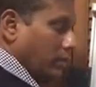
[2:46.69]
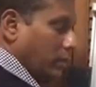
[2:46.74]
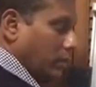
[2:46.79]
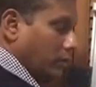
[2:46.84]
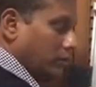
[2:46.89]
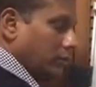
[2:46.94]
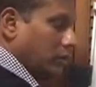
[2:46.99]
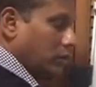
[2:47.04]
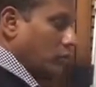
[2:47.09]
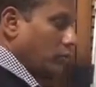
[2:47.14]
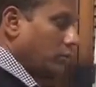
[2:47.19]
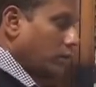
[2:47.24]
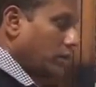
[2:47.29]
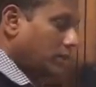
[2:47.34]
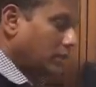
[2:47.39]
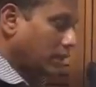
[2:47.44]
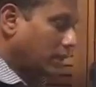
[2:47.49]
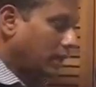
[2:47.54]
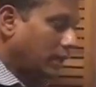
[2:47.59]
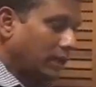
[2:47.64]
part of the tubule,
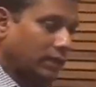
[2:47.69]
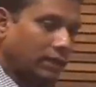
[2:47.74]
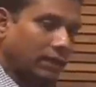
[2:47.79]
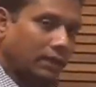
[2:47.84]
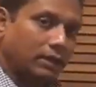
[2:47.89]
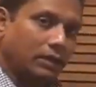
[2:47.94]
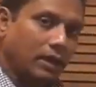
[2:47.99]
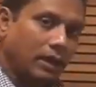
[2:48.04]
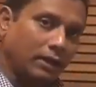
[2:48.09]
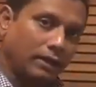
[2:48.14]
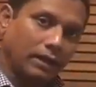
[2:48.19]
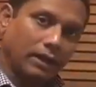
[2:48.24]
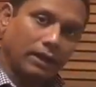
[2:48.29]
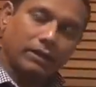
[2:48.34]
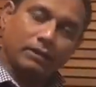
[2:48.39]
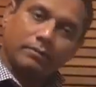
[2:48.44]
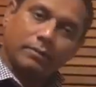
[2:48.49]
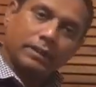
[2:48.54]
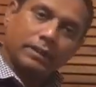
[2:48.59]
in the collecting duct, it